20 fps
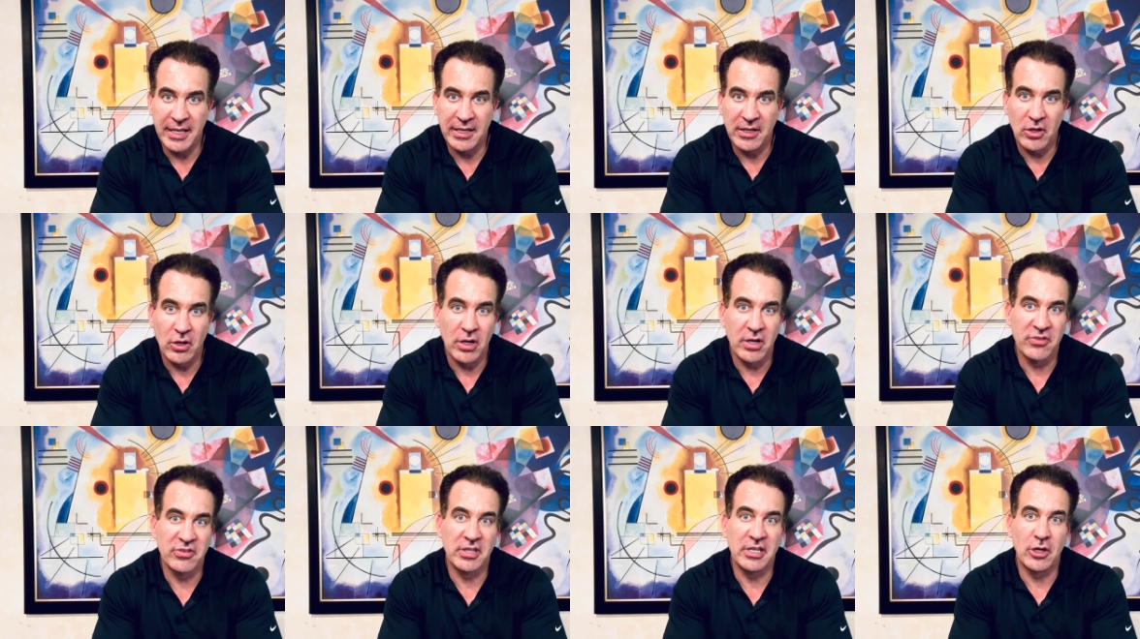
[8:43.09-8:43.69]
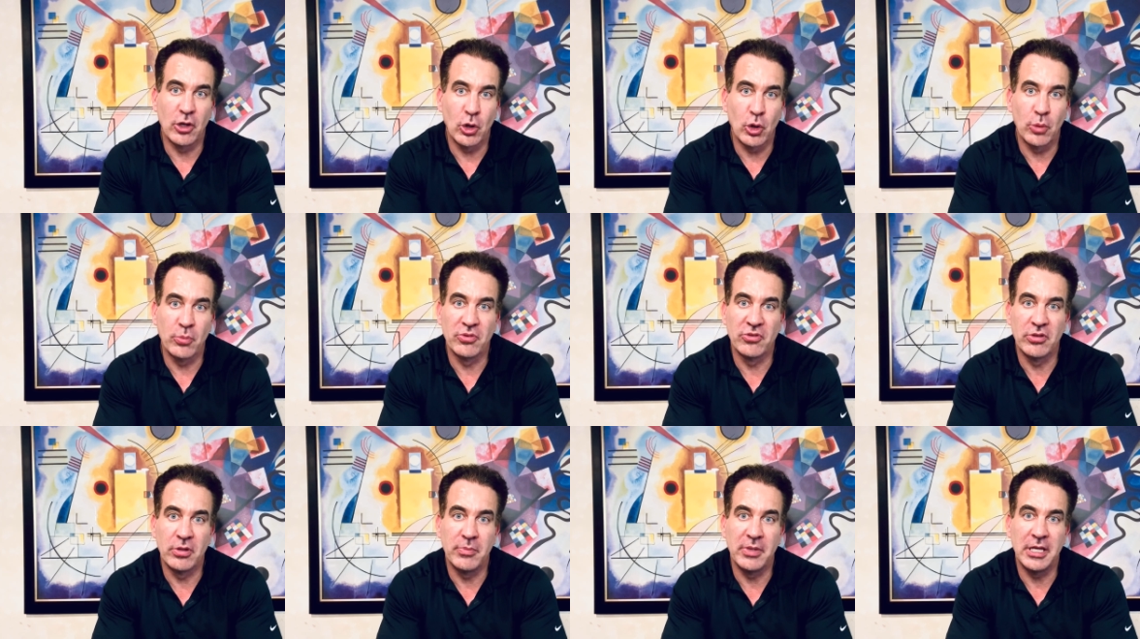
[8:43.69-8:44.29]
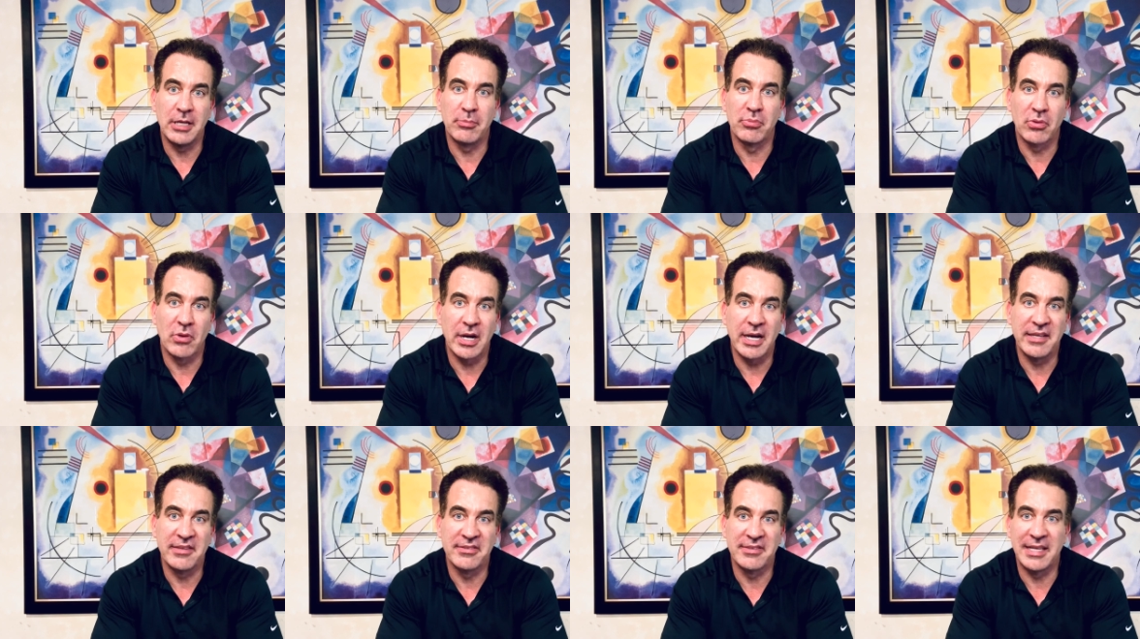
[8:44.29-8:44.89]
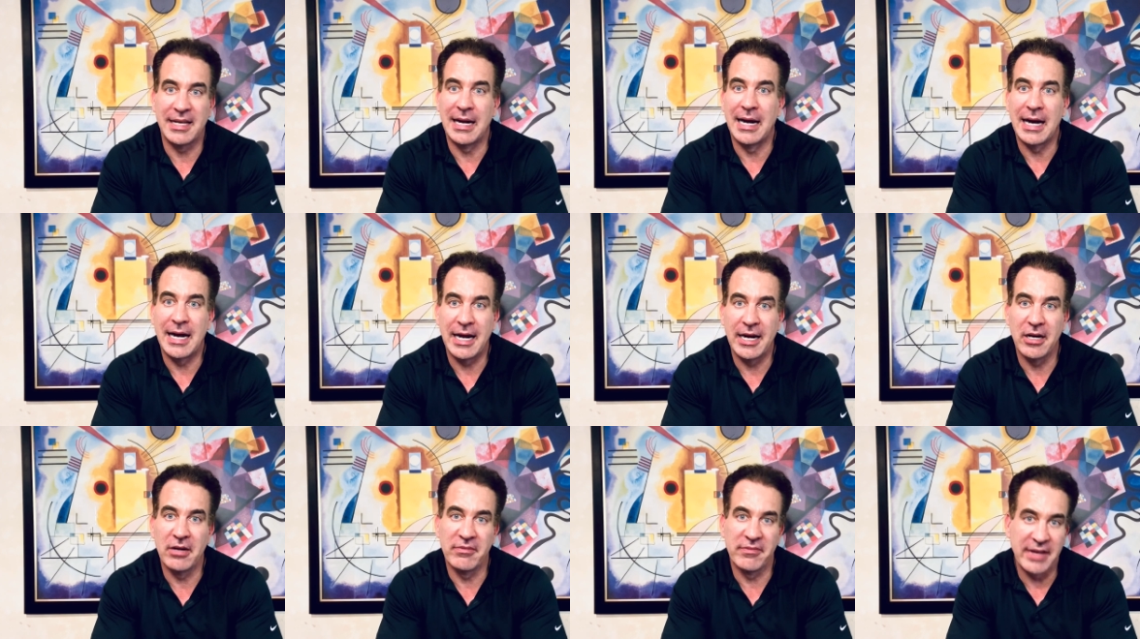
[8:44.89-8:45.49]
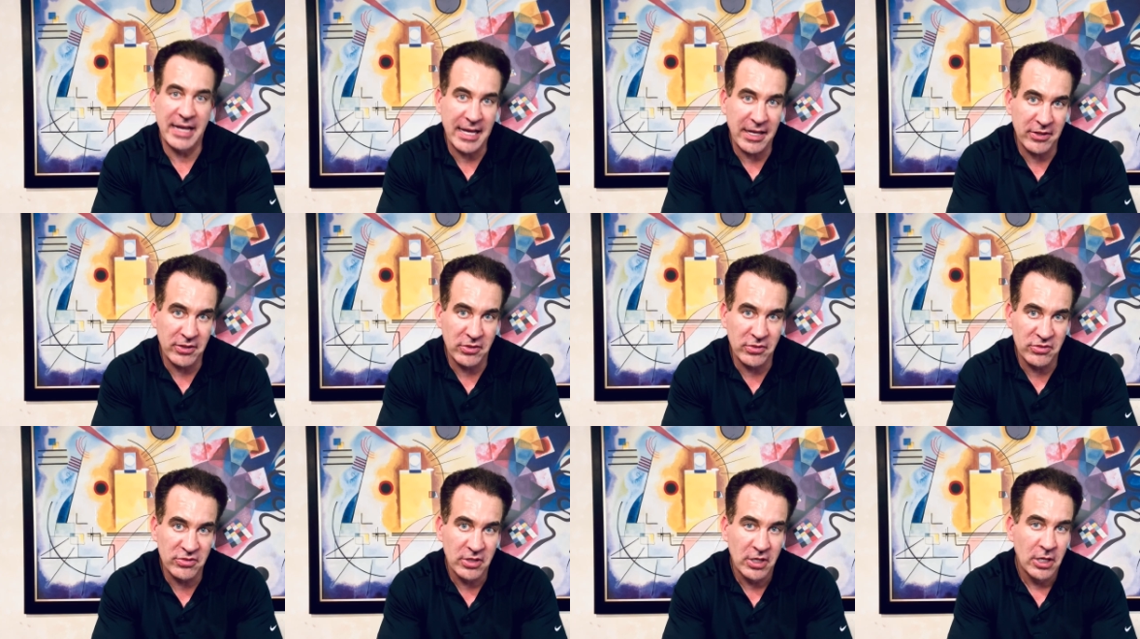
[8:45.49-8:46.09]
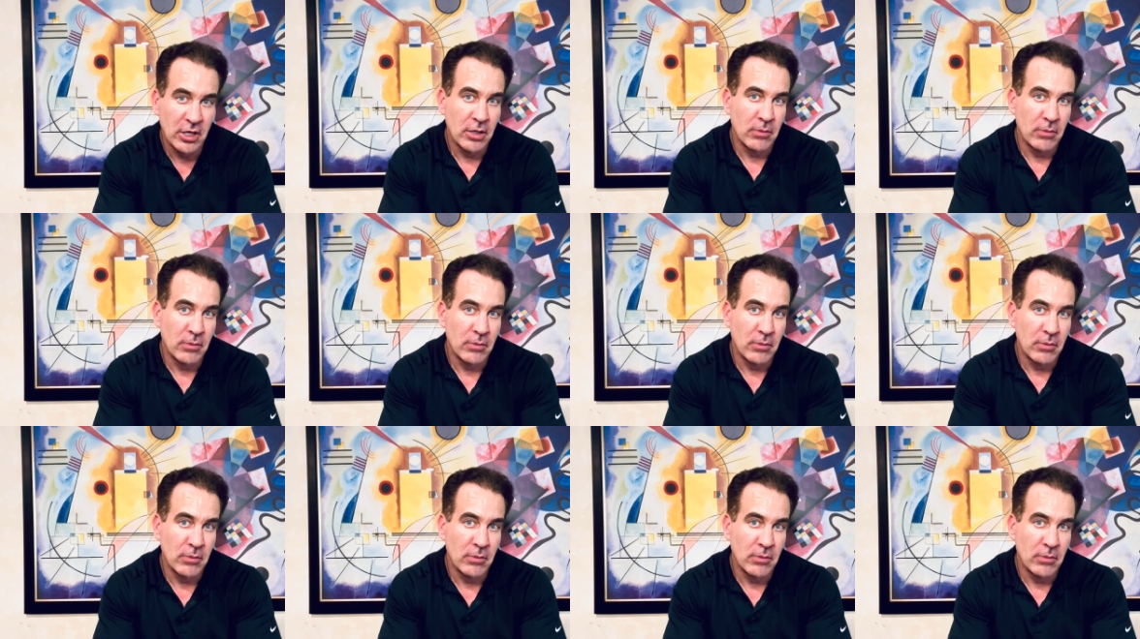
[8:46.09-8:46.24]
causing homes to be priced at higher values.